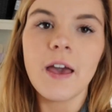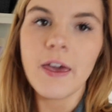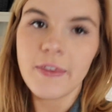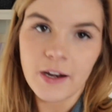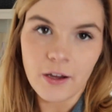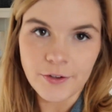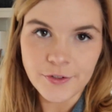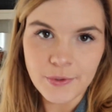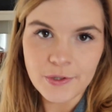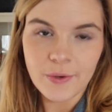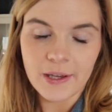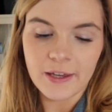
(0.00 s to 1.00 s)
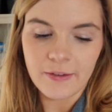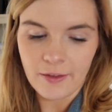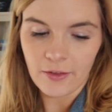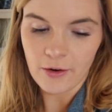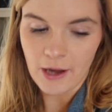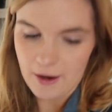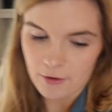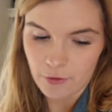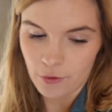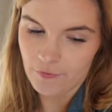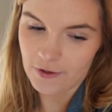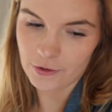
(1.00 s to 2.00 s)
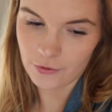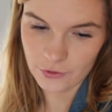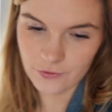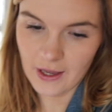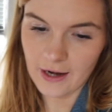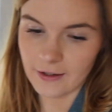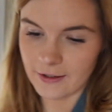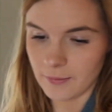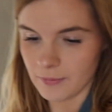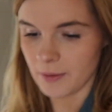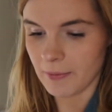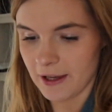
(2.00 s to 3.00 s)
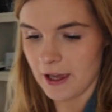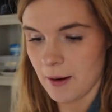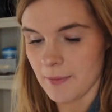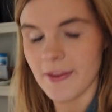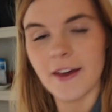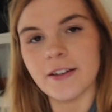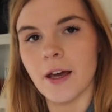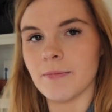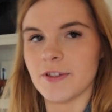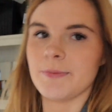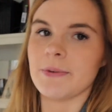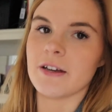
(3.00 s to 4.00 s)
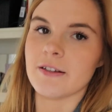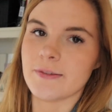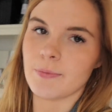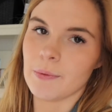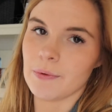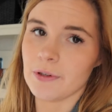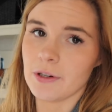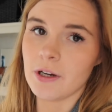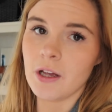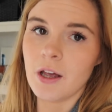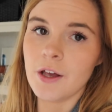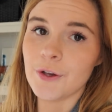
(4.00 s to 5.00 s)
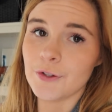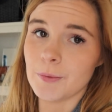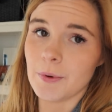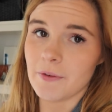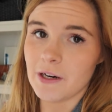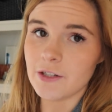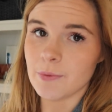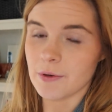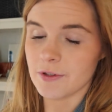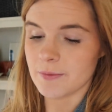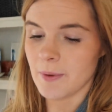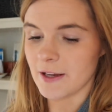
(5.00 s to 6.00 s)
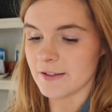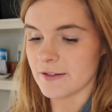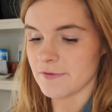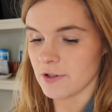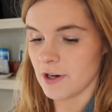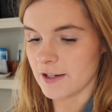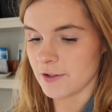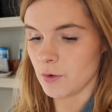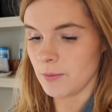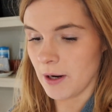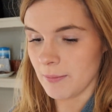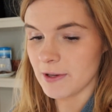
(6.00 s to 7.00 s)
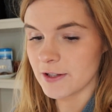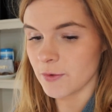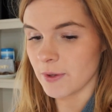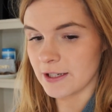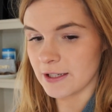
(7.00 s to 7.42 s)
And then I also went to IKEA the other day. I don't know if I told you that. I didn't bring my camera that time just because we were super rushed. We were just buying stuff for Craig's new apartment, so I